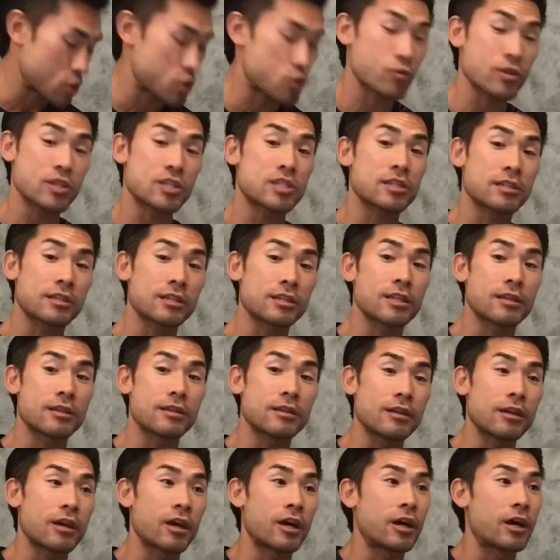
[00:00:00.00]

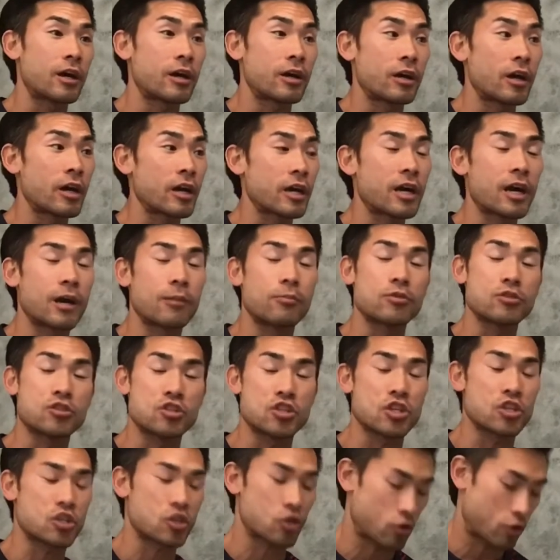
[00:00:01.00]
recently, a cup was
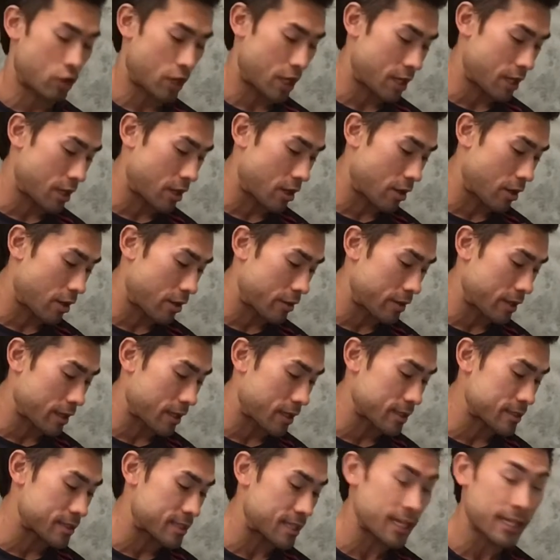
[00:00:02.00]
just created called the
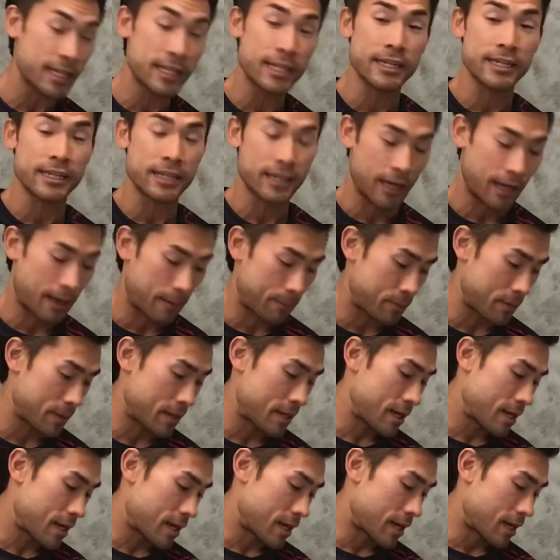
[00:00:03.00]
Cateda Cup.
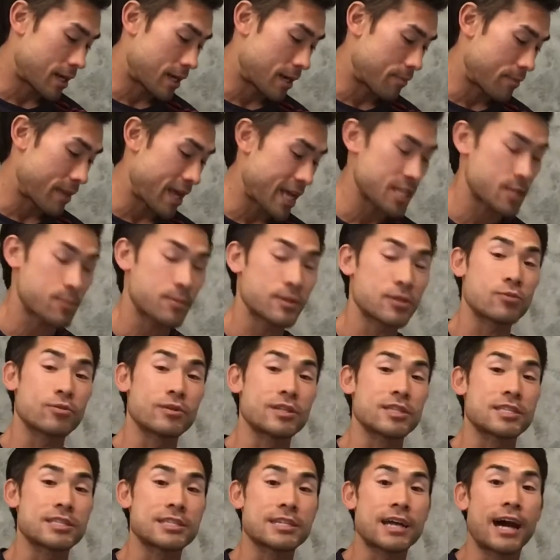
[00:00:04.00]
That's
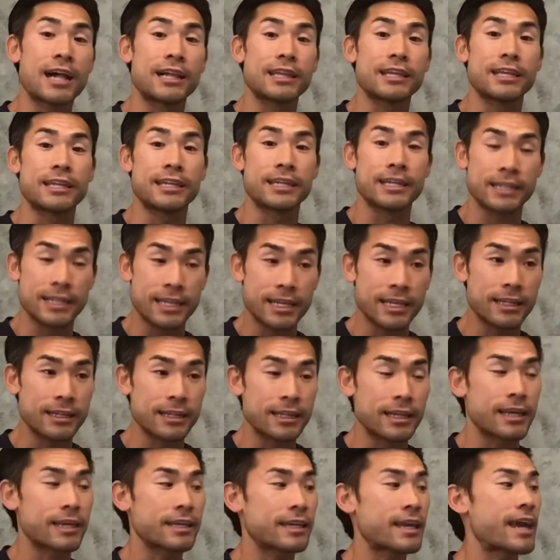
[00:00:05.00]
between Scotland and
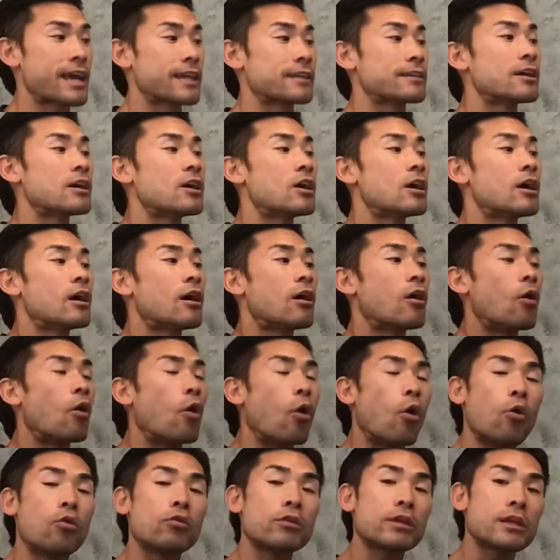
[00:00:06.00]
Italy. Again,
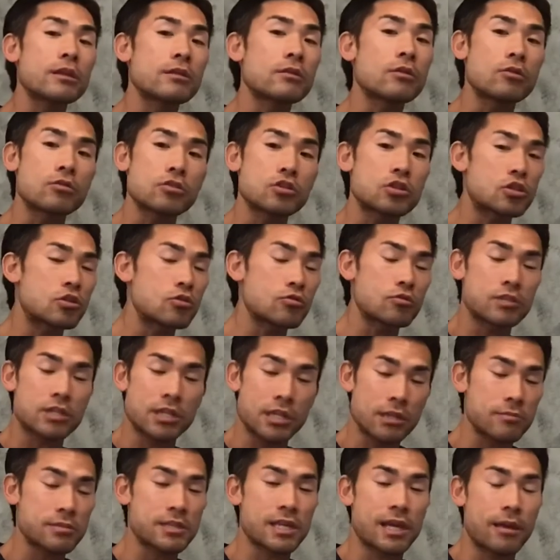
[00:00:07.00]
only those two
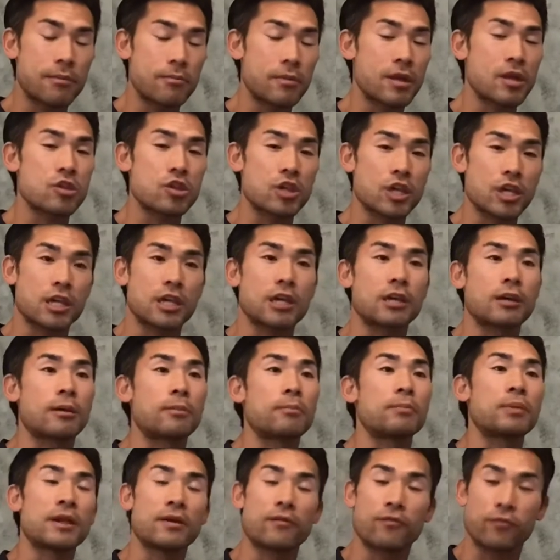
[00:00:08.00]
teams that I mentioned can
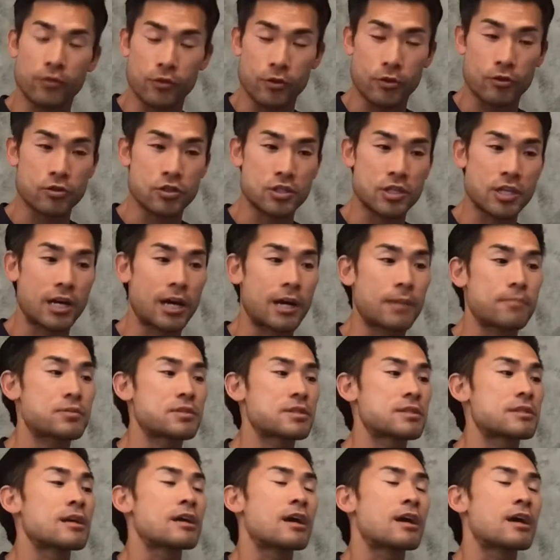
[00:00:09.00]
compete for those cups.